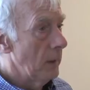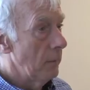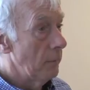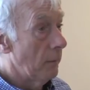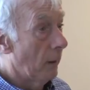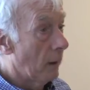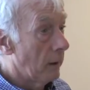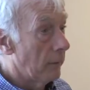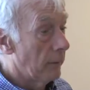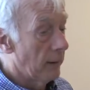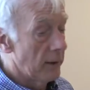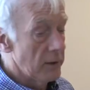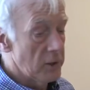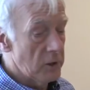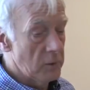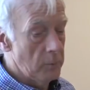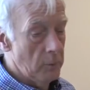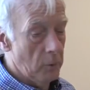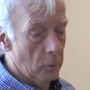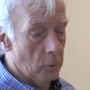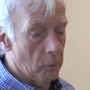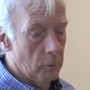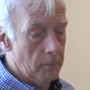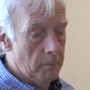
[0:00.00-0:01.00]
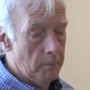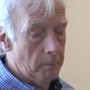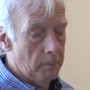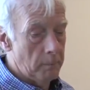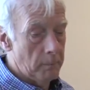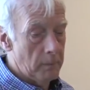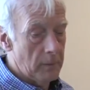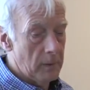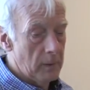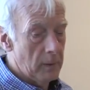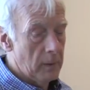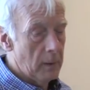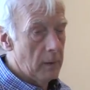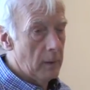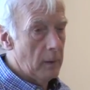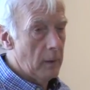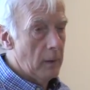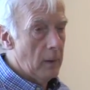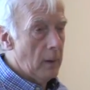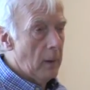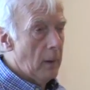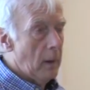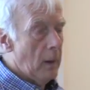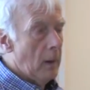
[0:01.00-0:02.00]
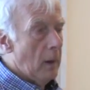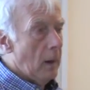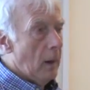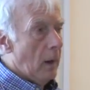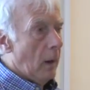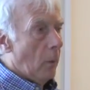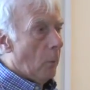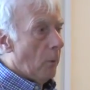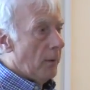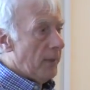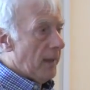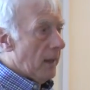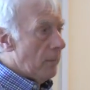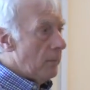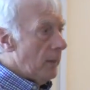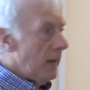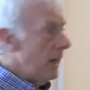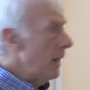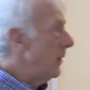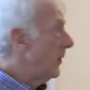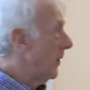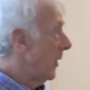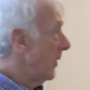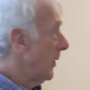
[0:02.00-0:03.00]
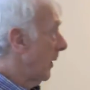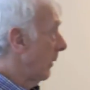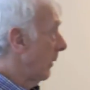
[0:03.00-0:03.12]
very, very small. And what that means is